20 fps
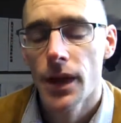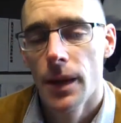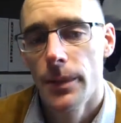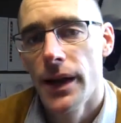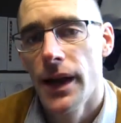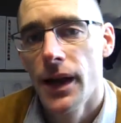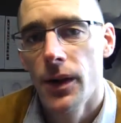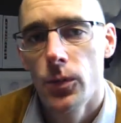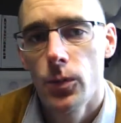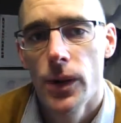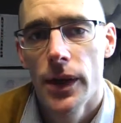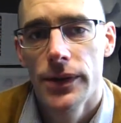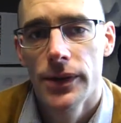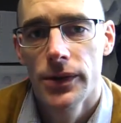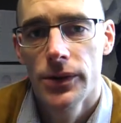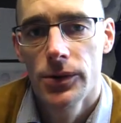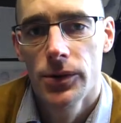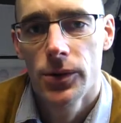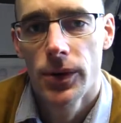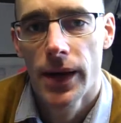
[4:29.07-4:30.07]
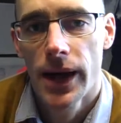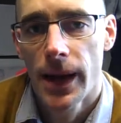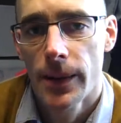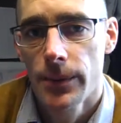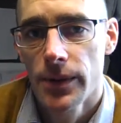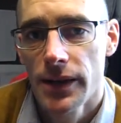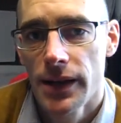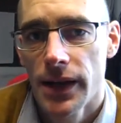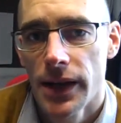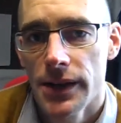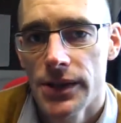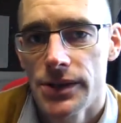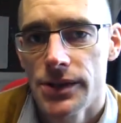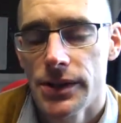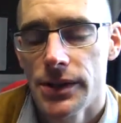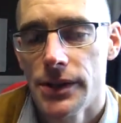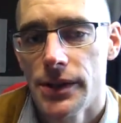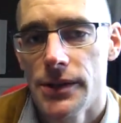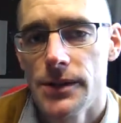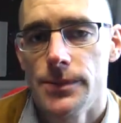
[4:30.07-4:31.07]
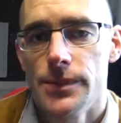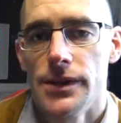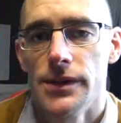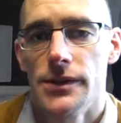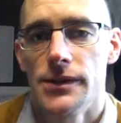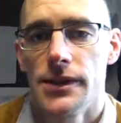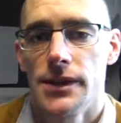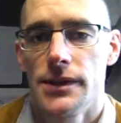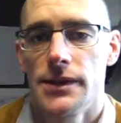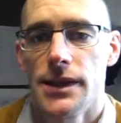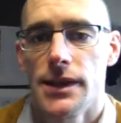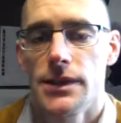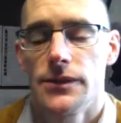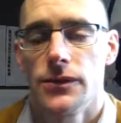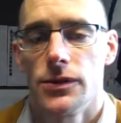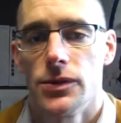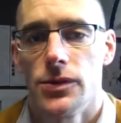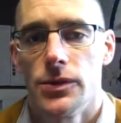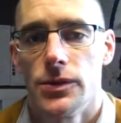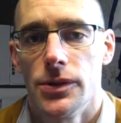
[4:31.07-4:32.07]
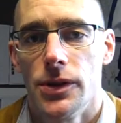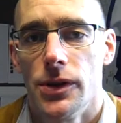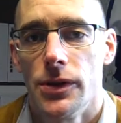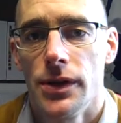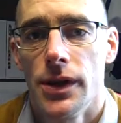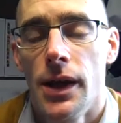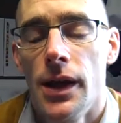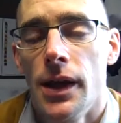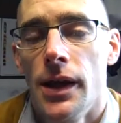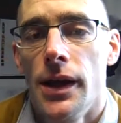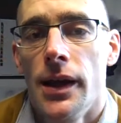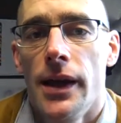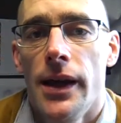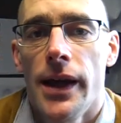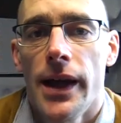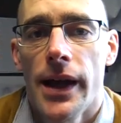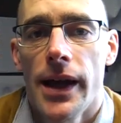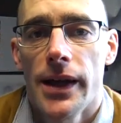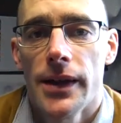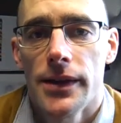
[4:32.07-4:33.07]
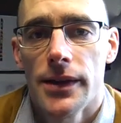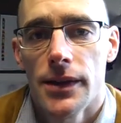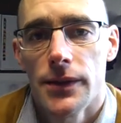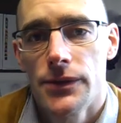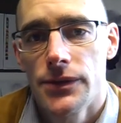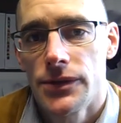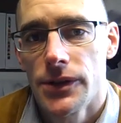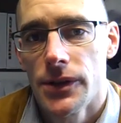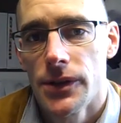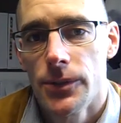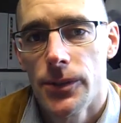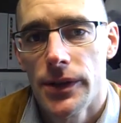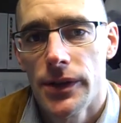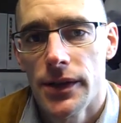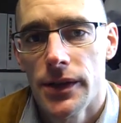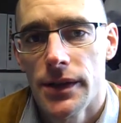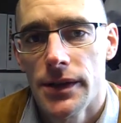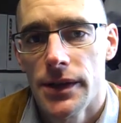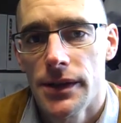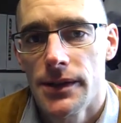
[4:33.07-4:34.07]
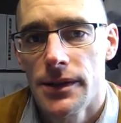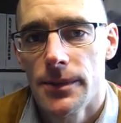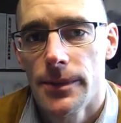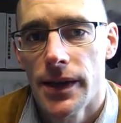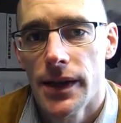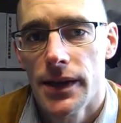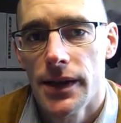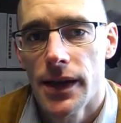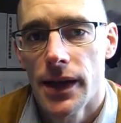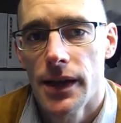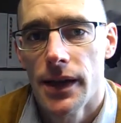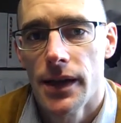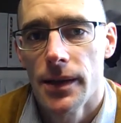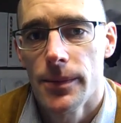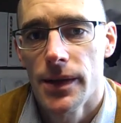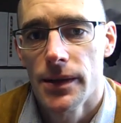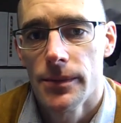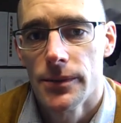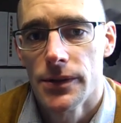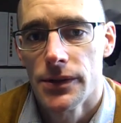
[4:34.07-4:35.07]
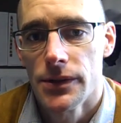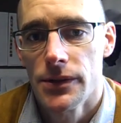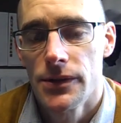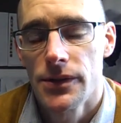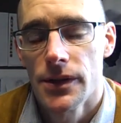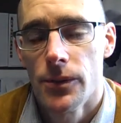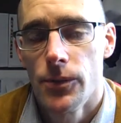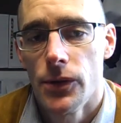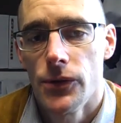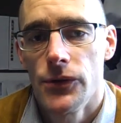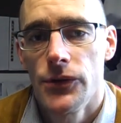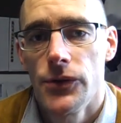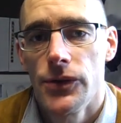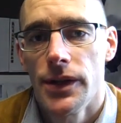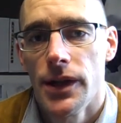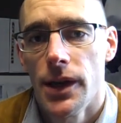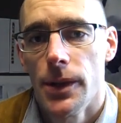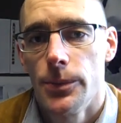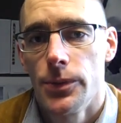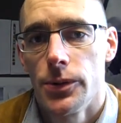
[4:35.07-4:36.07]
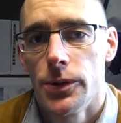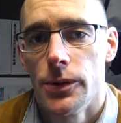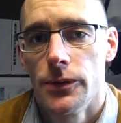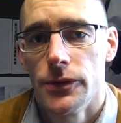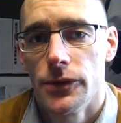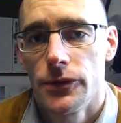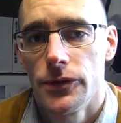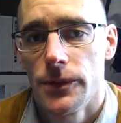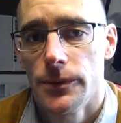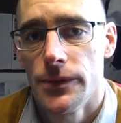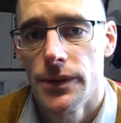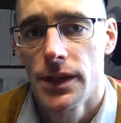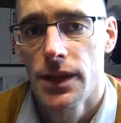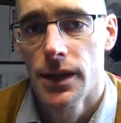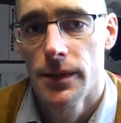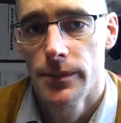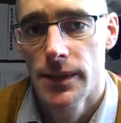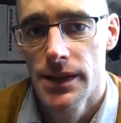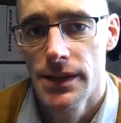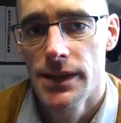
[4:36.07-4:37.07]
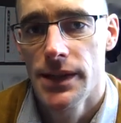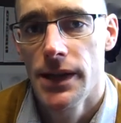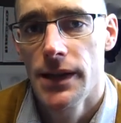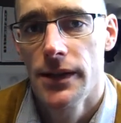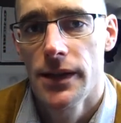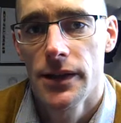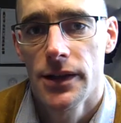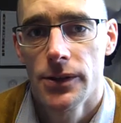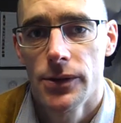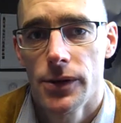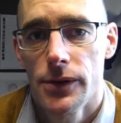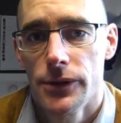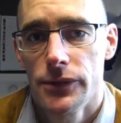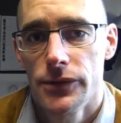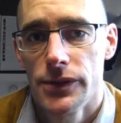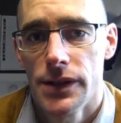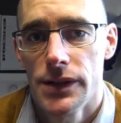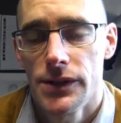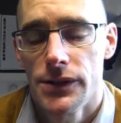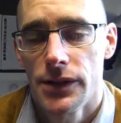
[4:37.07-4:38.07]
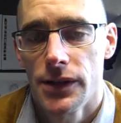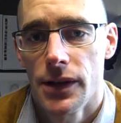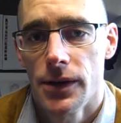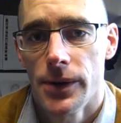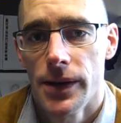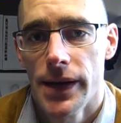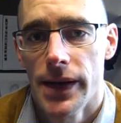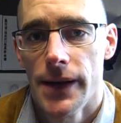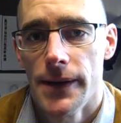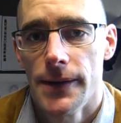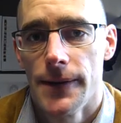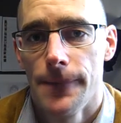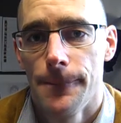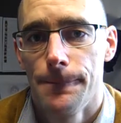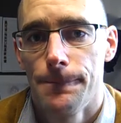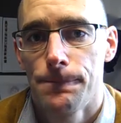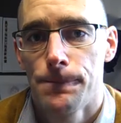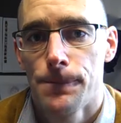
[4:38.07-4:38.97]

about whether your application has been successful or not, and if so, whether you need to make any amendments. And once you get approval from the committee, then you are free to go ahead.